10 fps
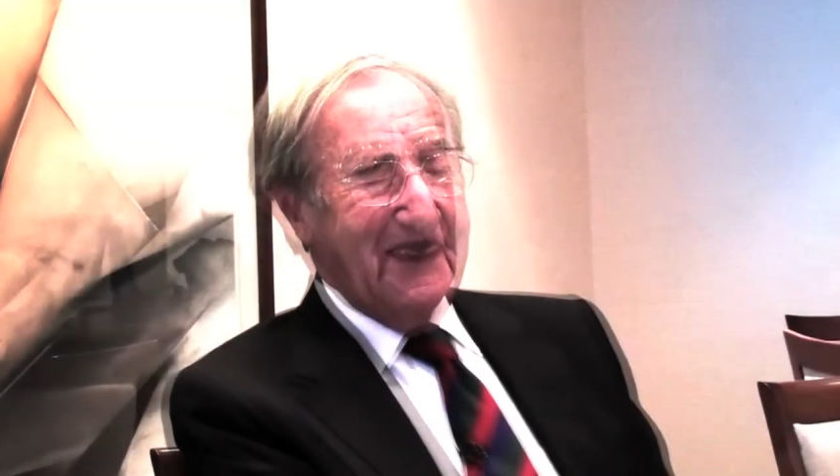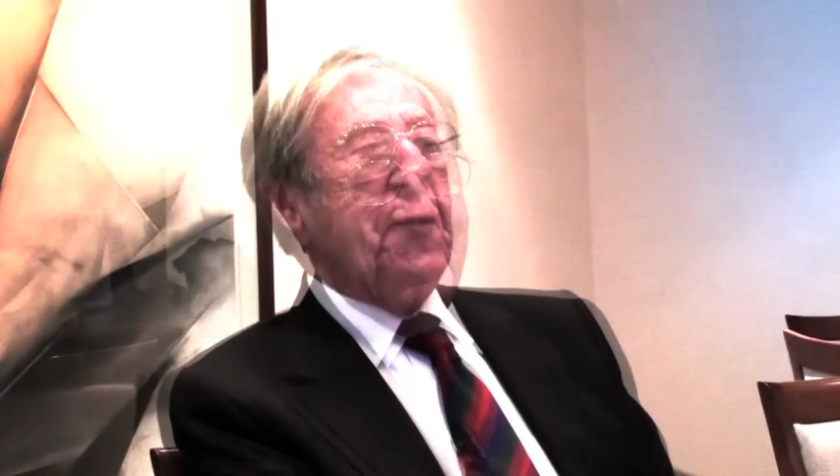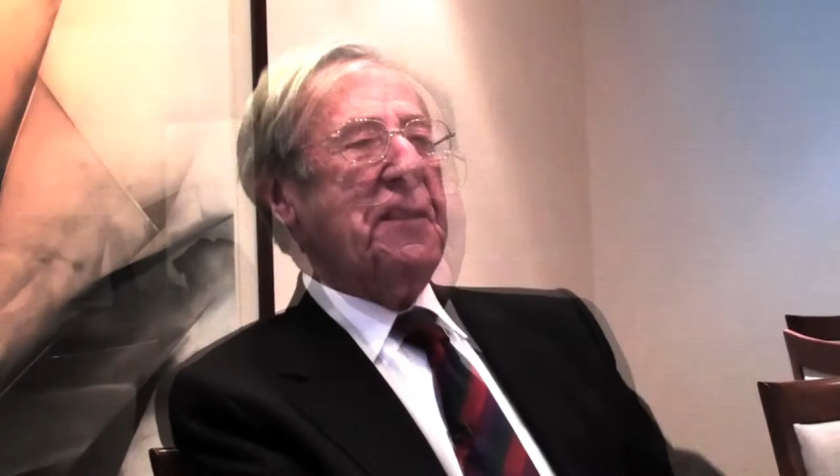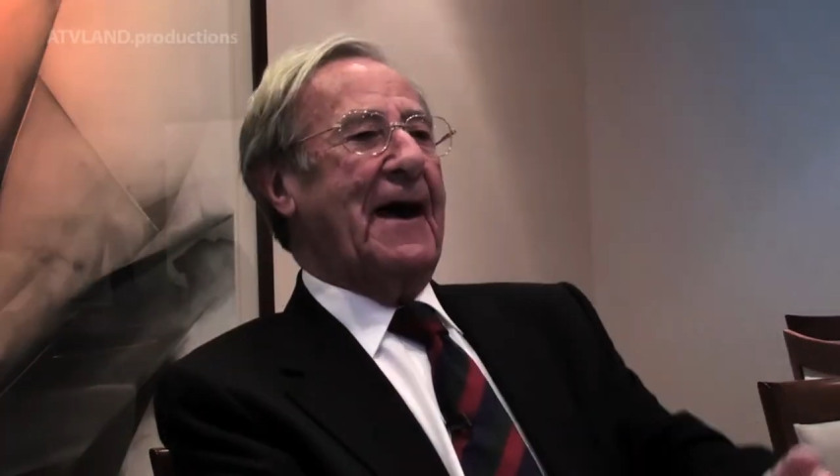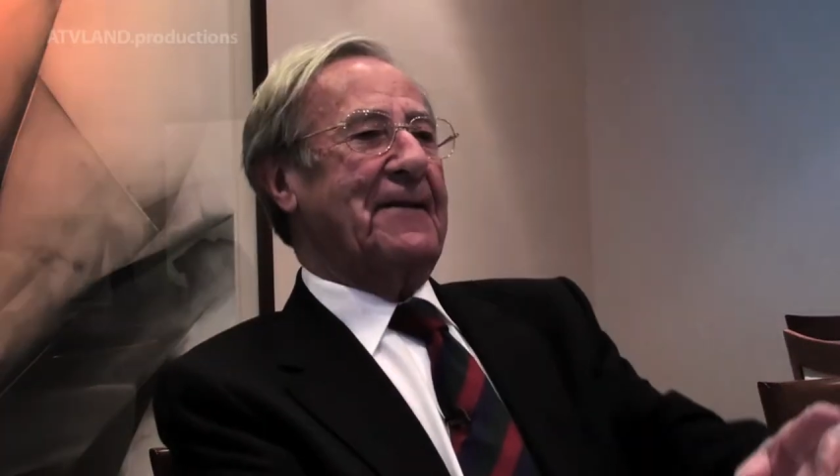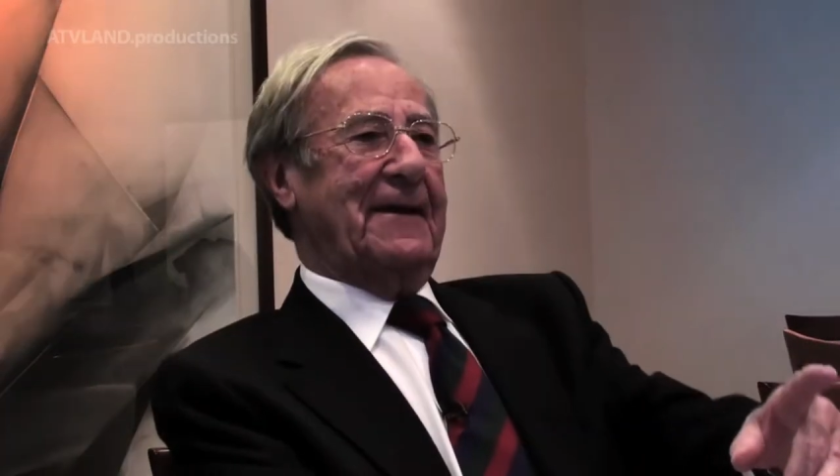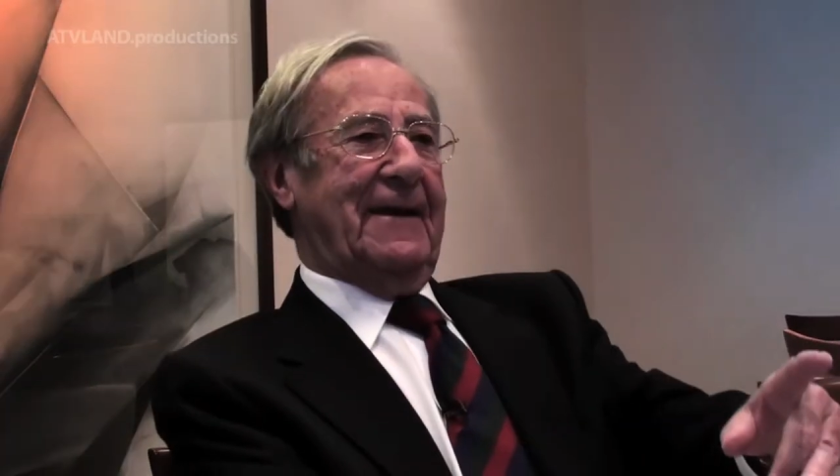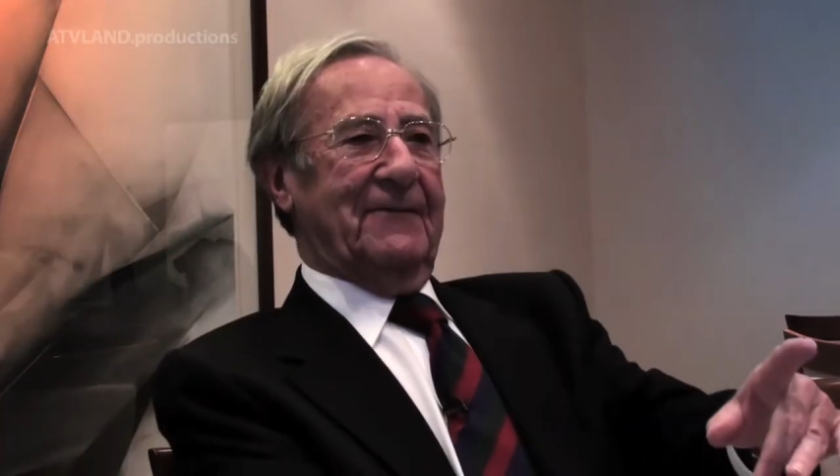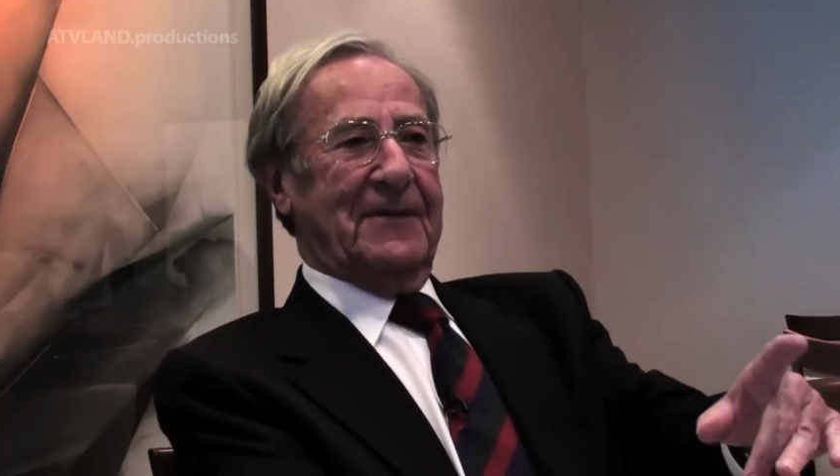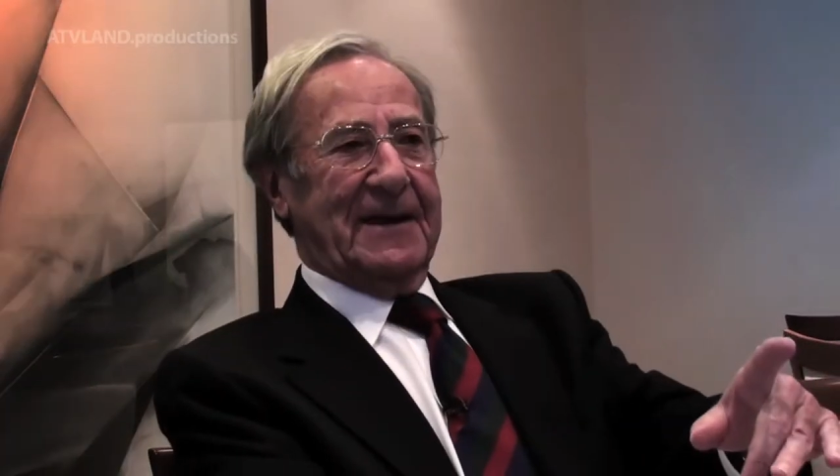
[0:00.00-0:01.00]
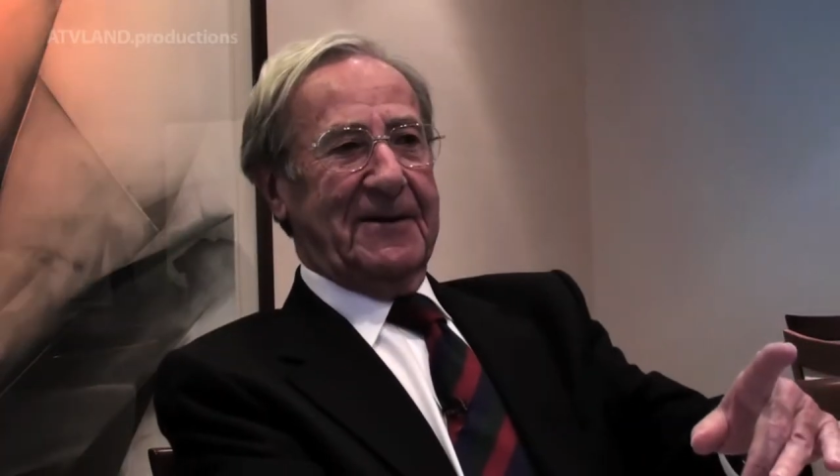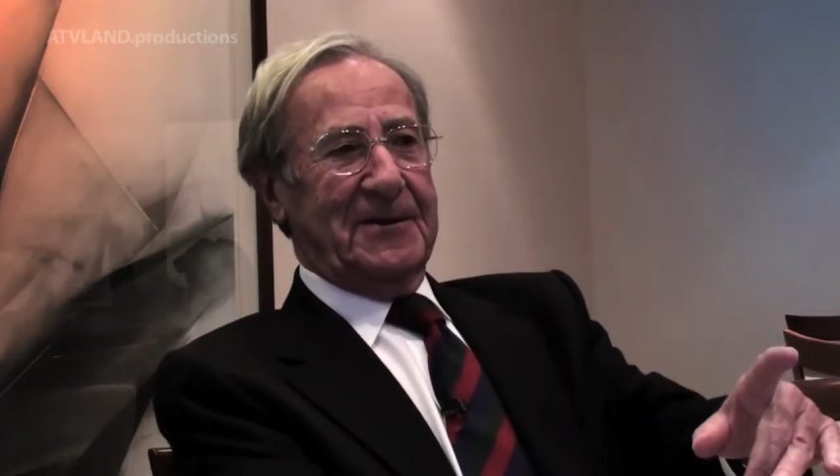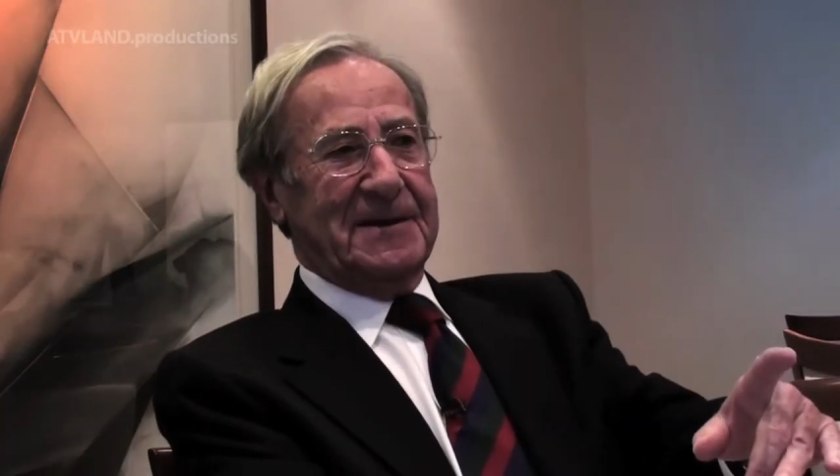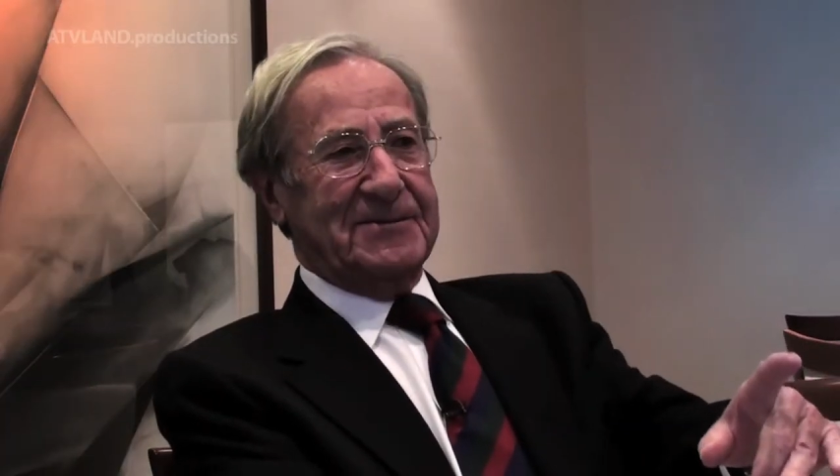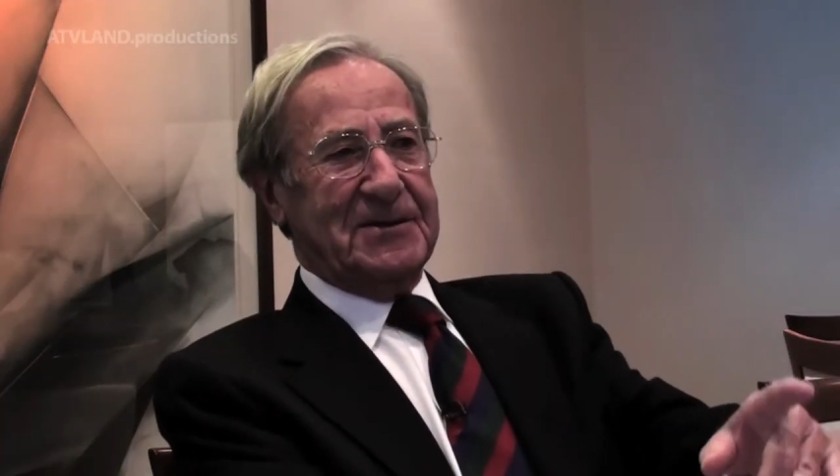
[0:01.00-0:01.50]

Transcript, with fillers: Oh, the other lovely quiz,